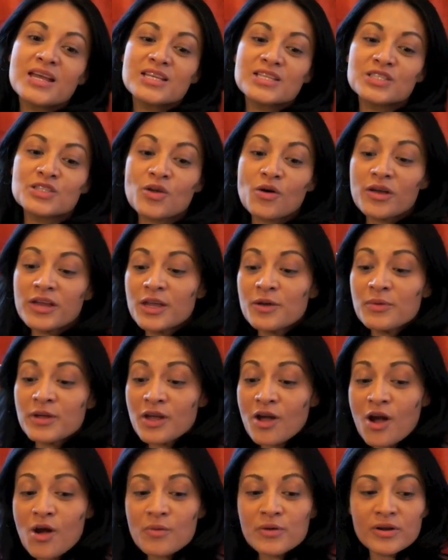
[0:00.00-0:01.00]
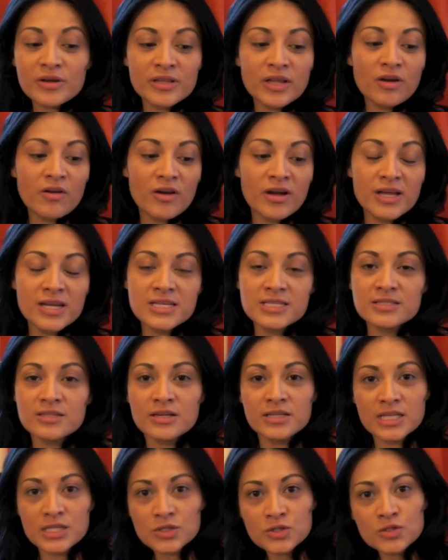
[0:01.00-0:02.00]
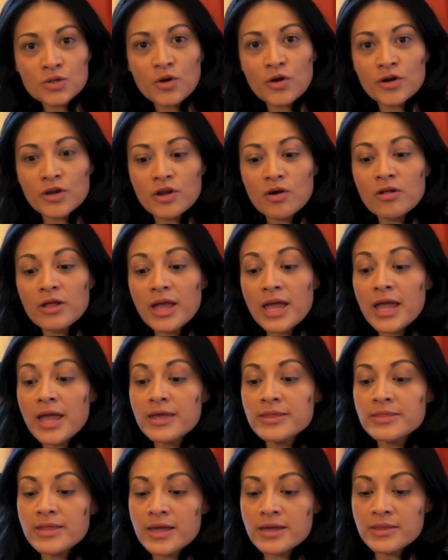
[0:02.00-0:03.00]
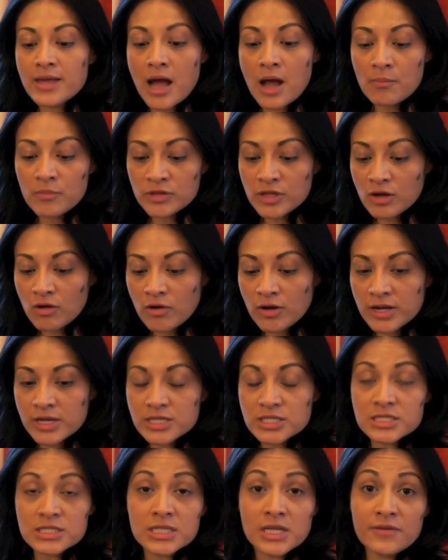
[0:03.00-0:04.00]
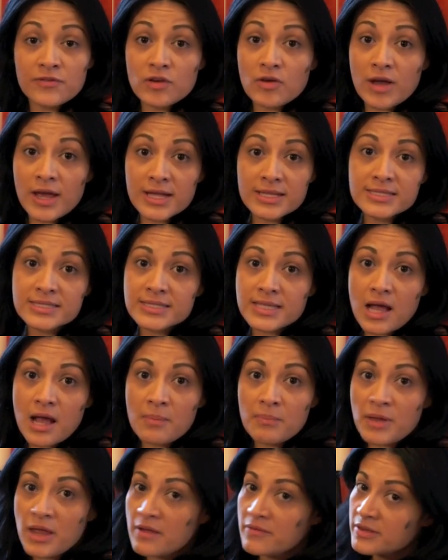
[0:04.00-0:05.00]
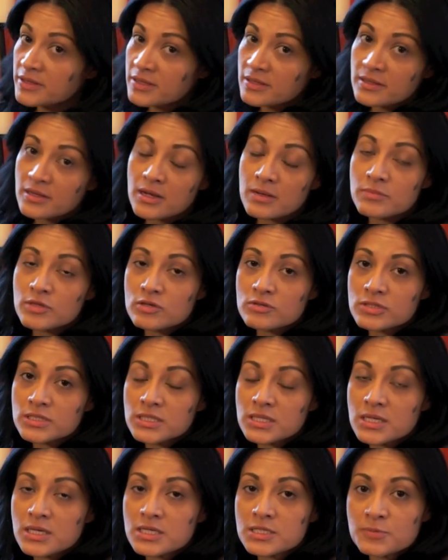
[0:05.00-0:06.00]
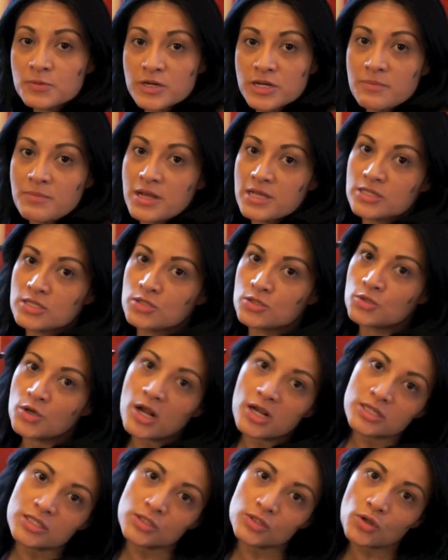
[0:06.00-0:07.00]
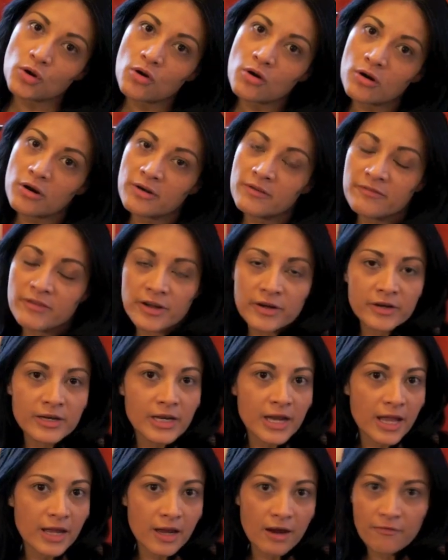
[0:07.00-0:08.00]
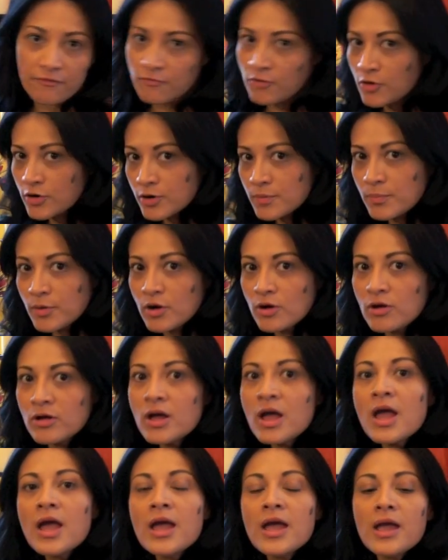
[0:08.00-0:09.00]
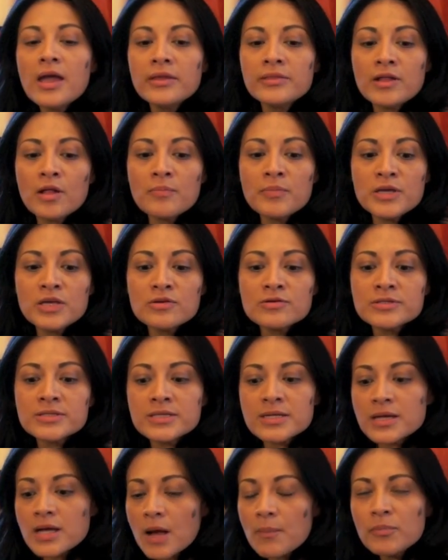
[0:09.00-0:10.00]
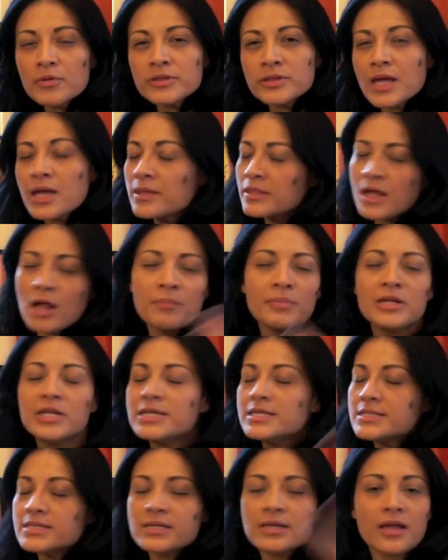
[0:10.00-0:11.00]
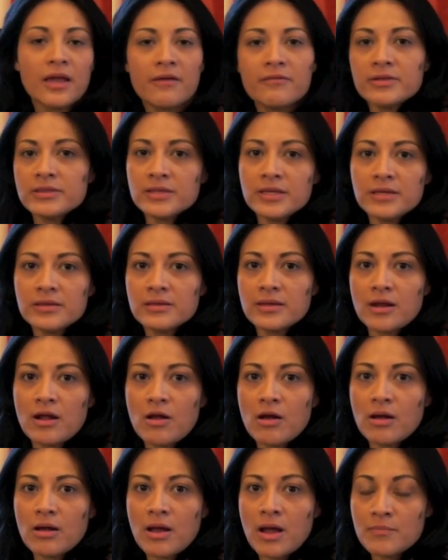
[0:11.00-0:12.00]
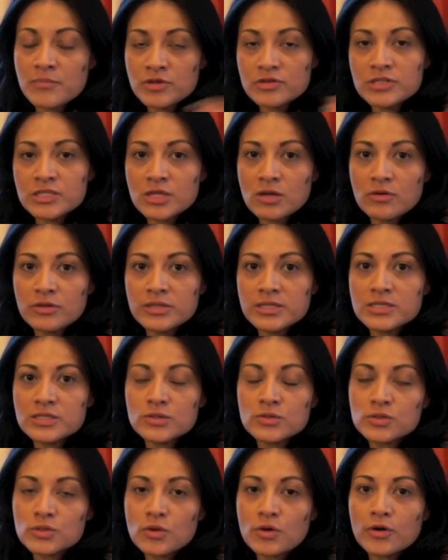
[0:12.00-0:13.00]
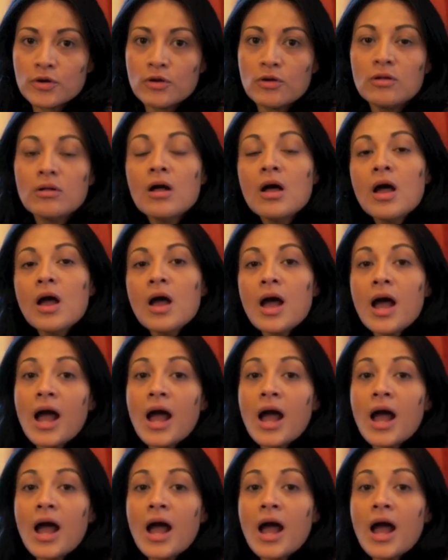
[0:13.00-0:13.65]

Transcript: so here we go. We're gonna go ahead and start the tutorial, and then I'm gonna go ahead and just give you a heads up. Everything that I'm using is pretty much drugstore, very like affordable, and I'll be using I'll be listing everything that I'm using on this tutorial